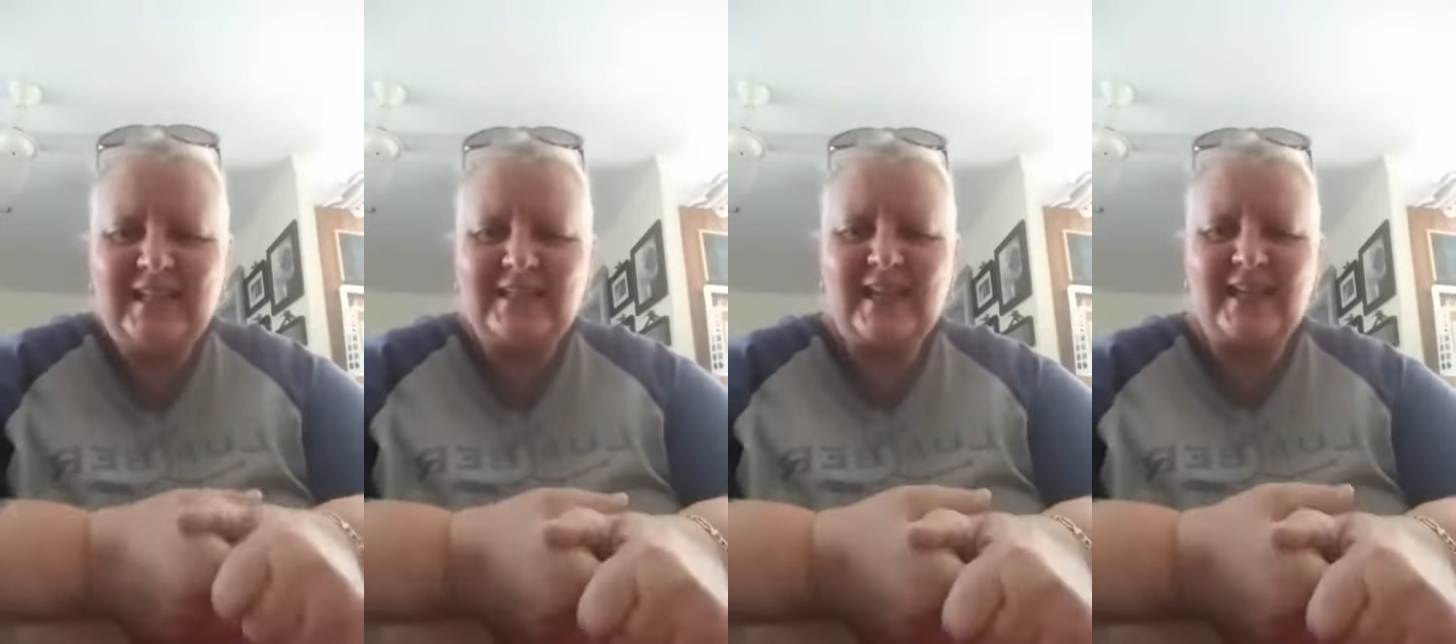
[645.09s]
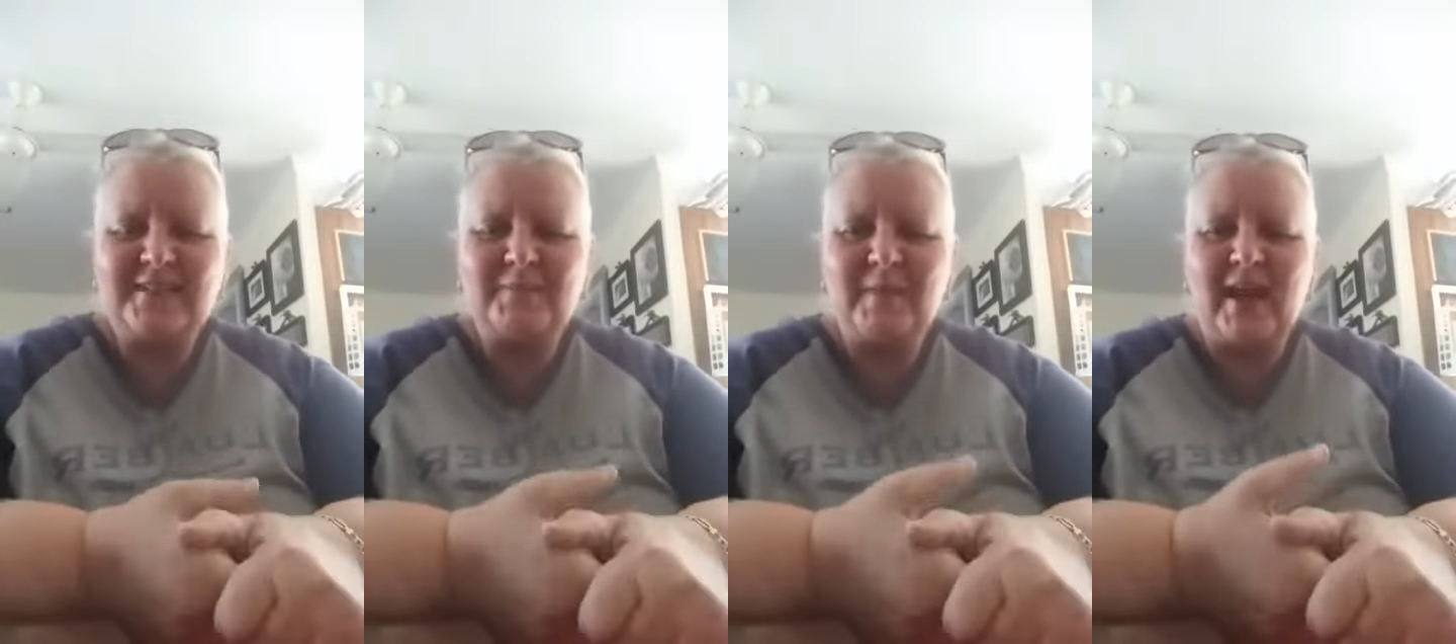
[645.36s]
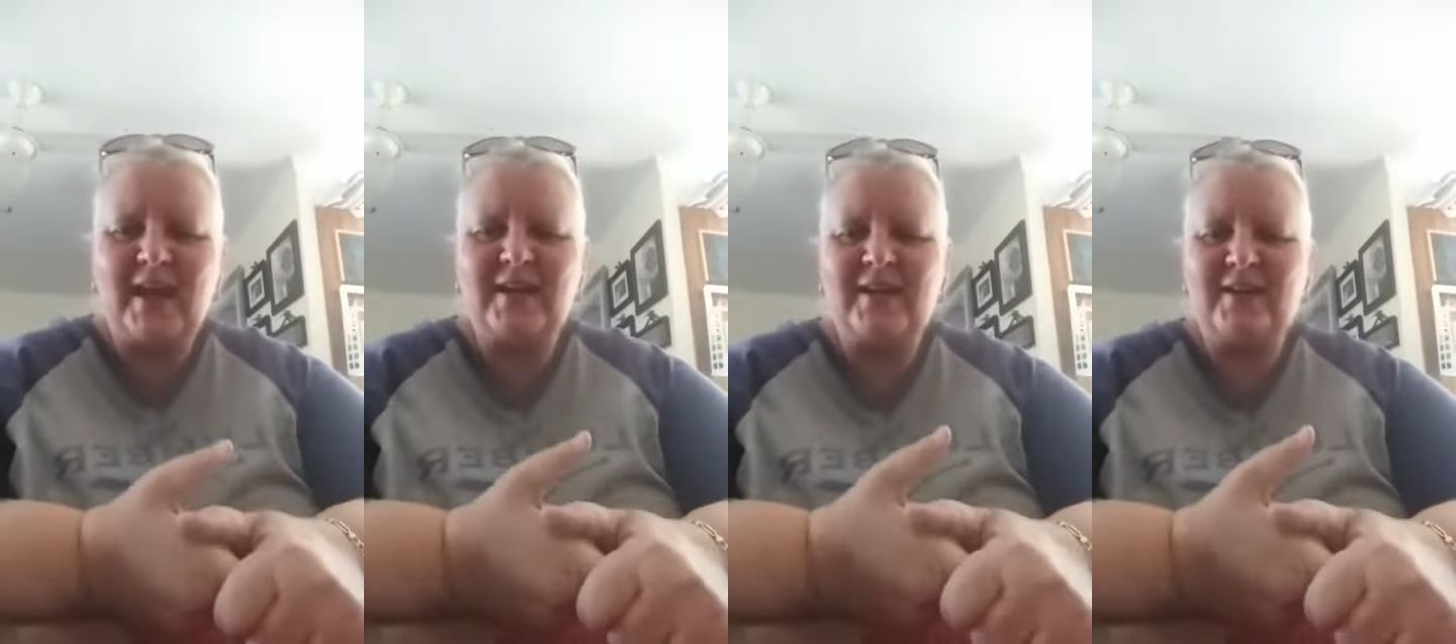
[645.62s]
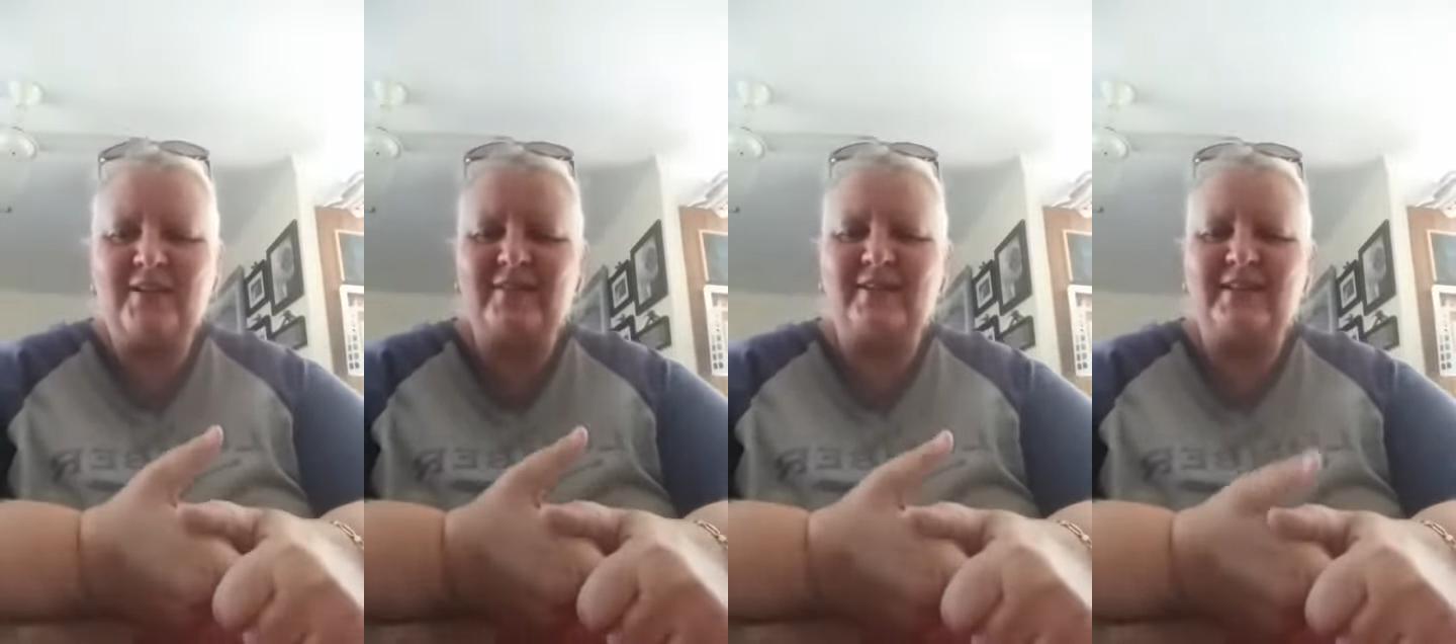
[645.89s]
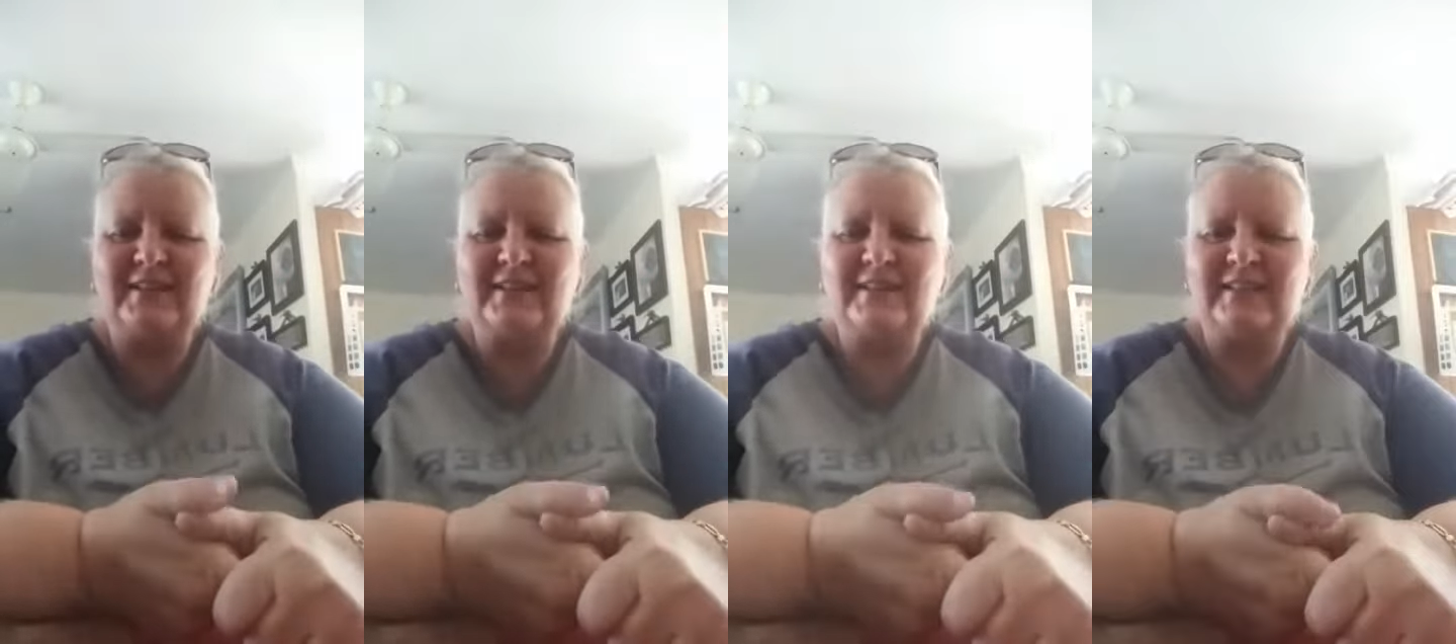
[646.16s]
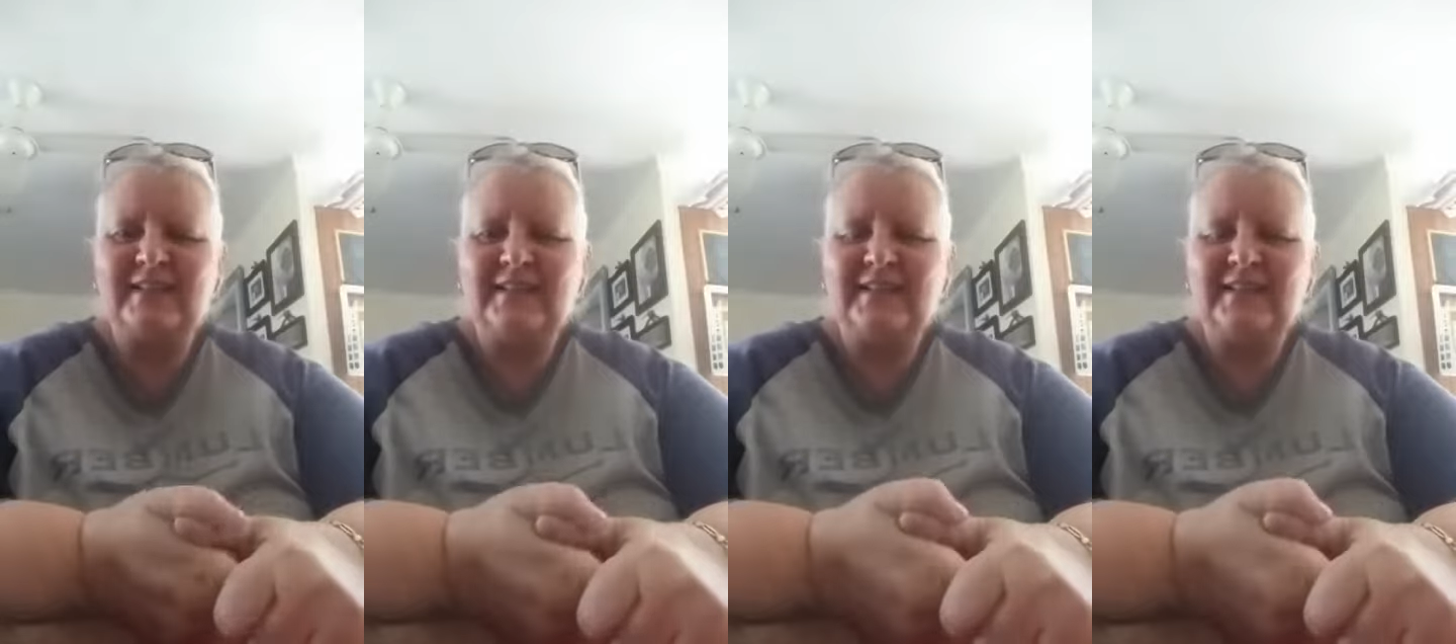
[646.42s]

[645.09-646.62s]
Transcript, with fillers: Tasmania, and